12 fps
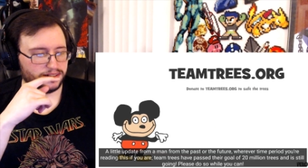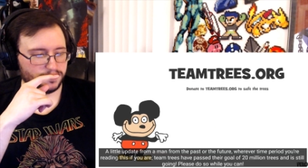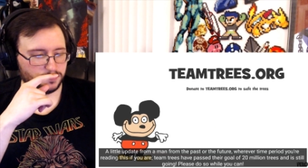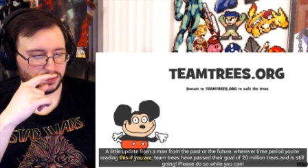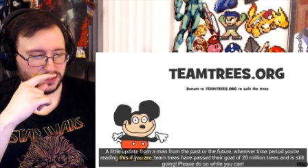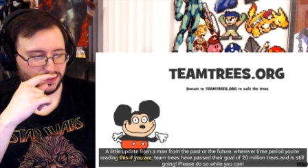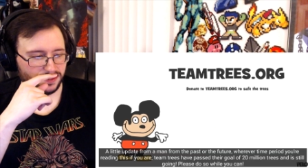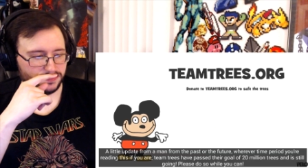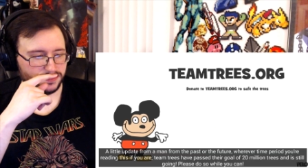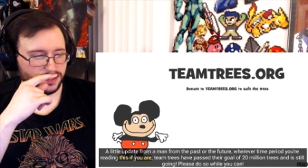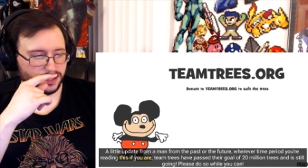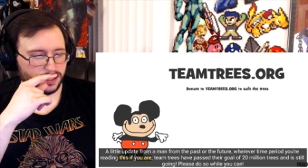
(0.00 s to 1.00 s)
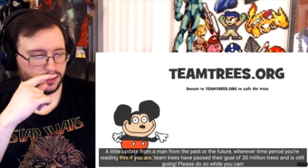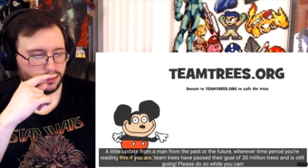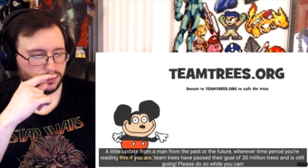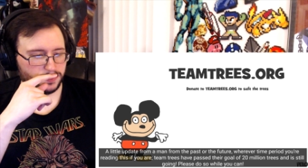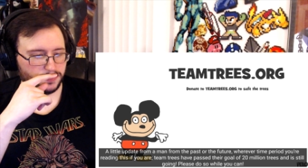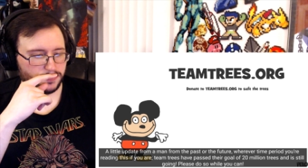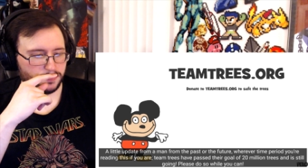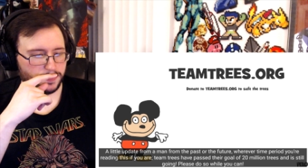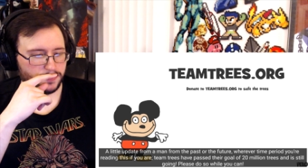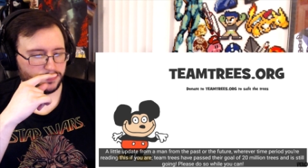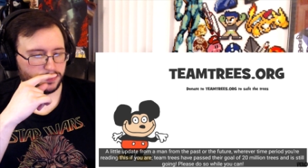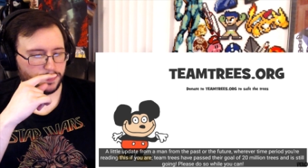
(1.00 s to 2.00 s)
Weird life. A little update from a
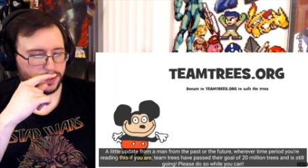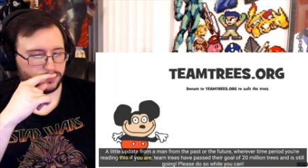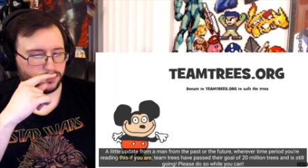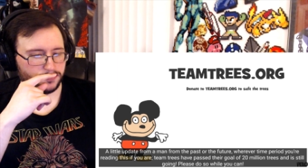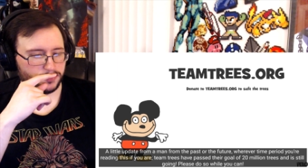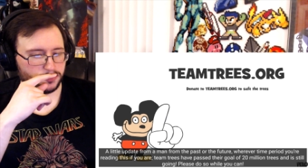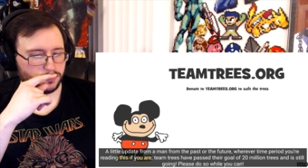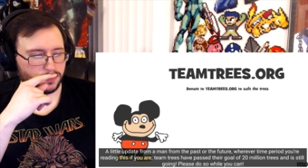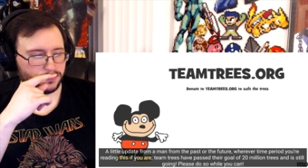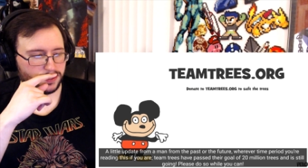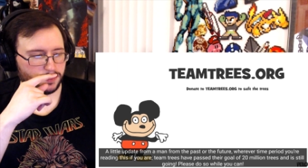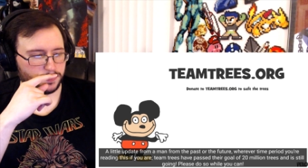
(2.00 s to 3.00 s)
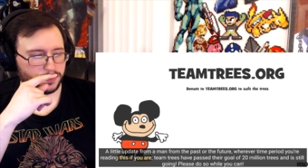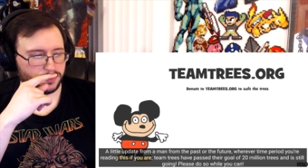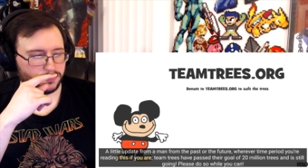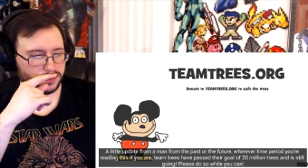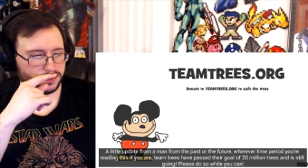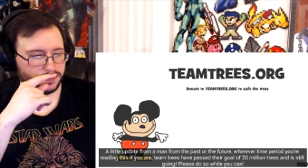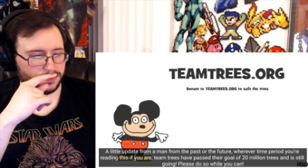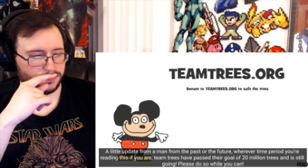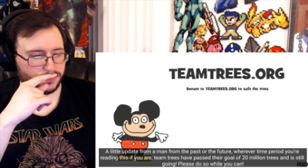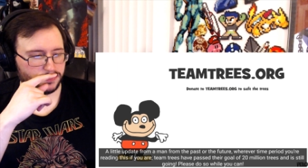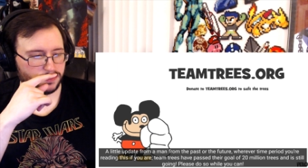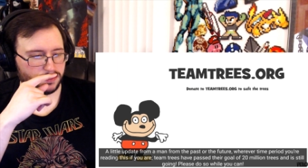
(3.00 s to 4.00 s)
man for the past to the future, wherever time period you're reading this, if
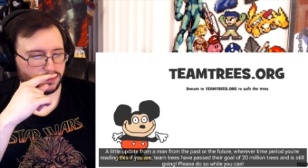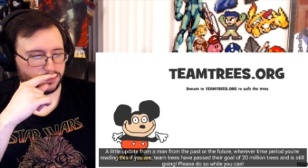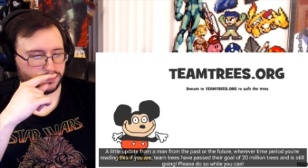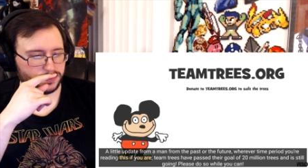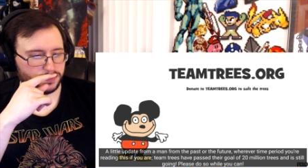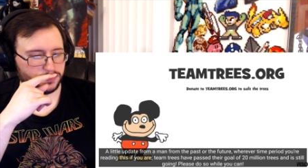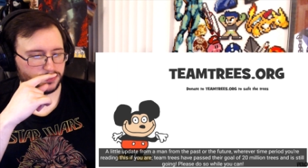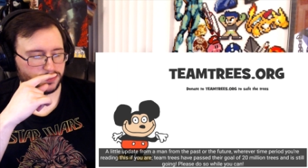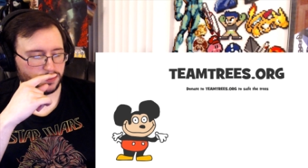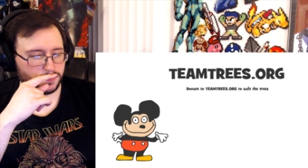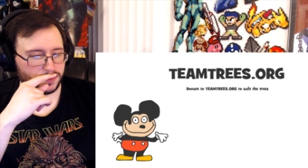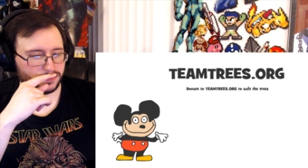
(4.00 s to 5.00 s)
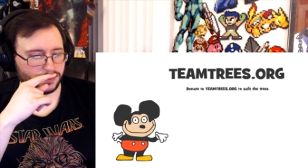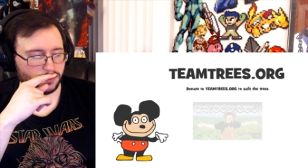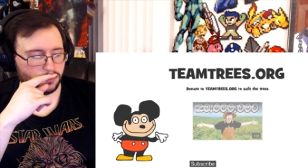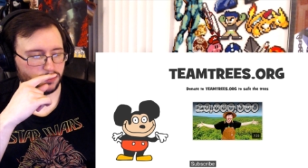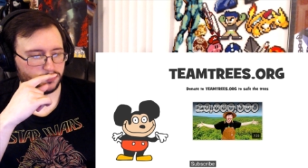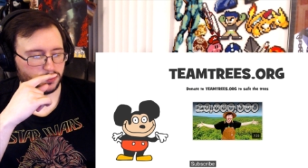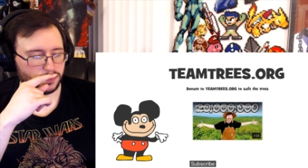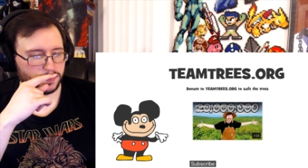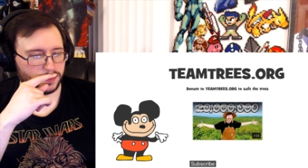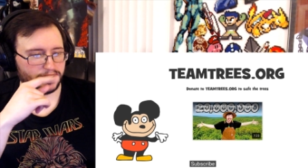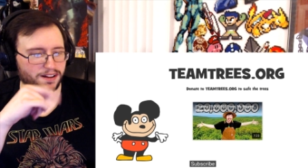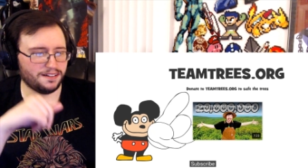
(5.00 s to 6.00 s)
your team trees have passed their goal of 20
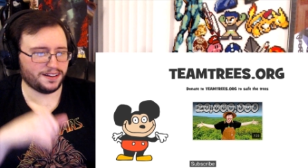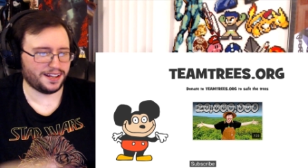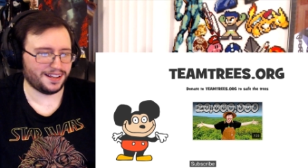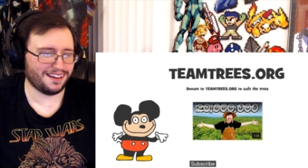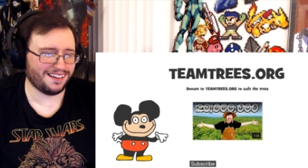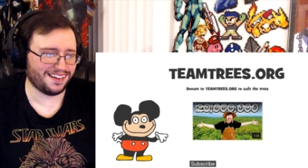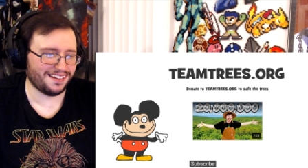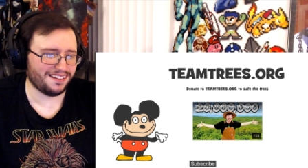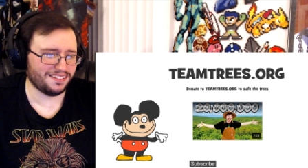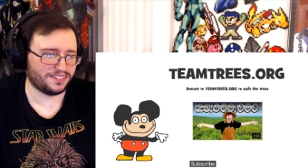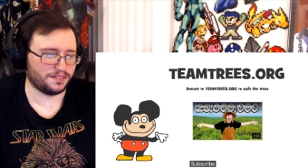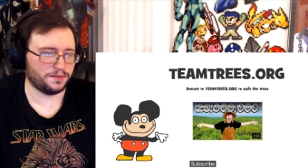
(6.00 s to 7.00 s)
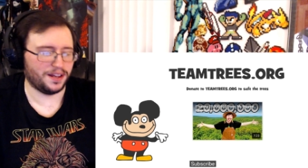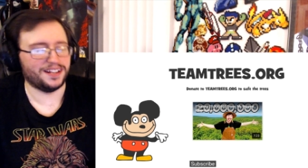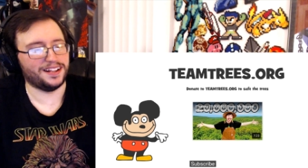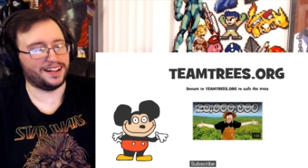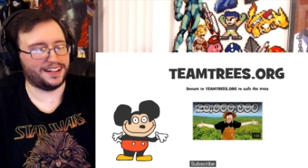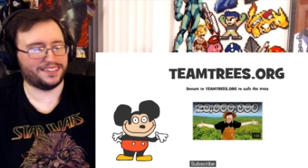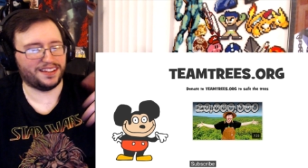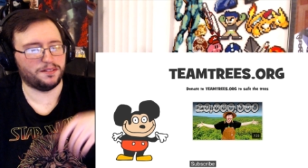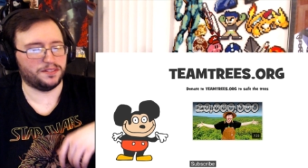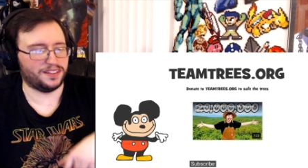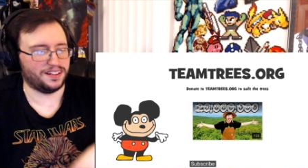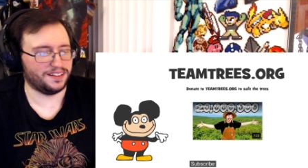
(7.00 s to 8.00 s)
million. Okay, ah, awesome. And I guess that
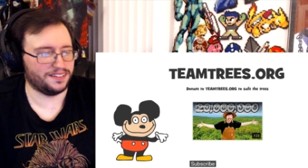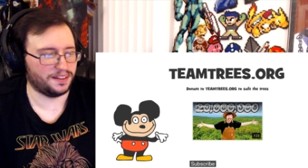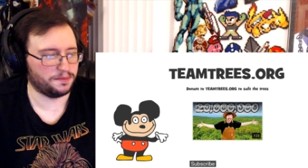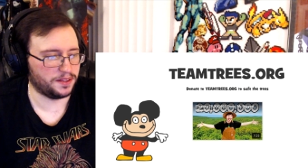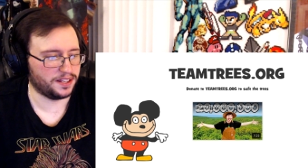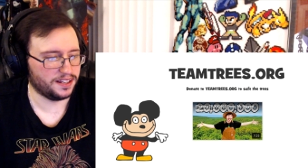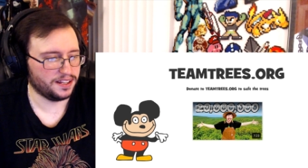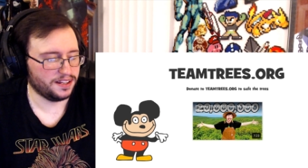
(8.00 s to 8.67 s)
was the same thing.